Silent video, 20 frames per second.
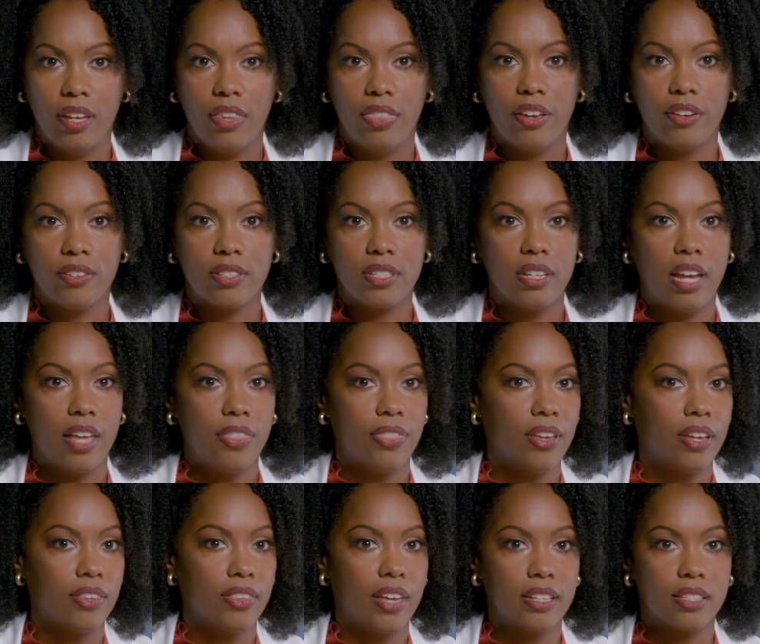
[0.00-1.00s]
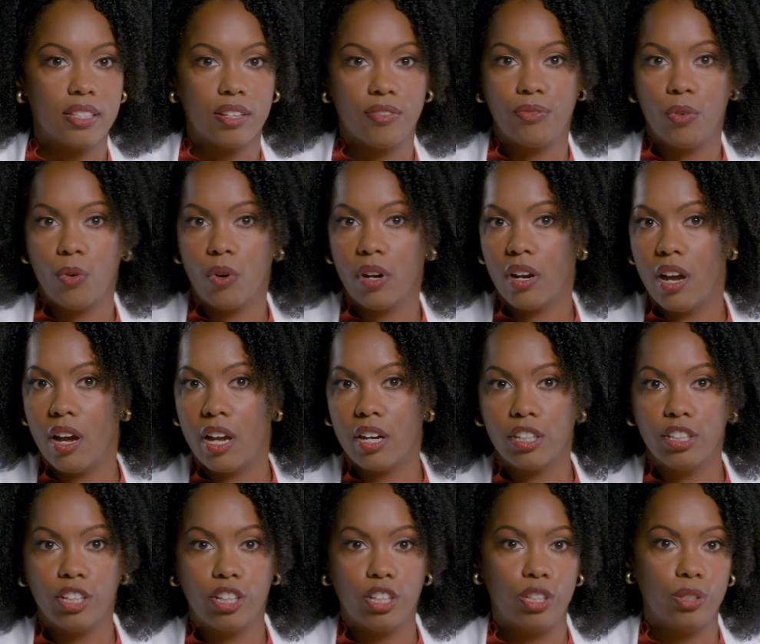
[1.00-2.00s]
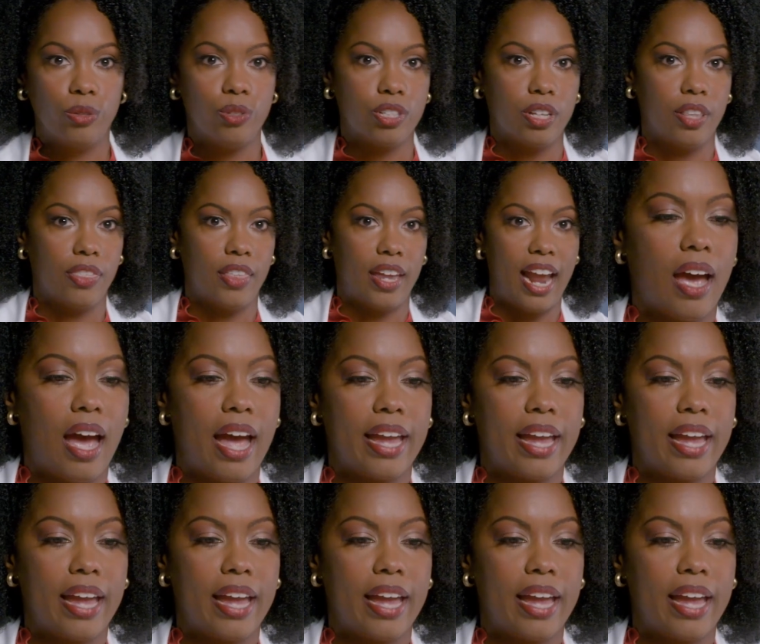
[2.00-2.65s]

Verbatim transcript: There's nothing that's a foregone conclusion that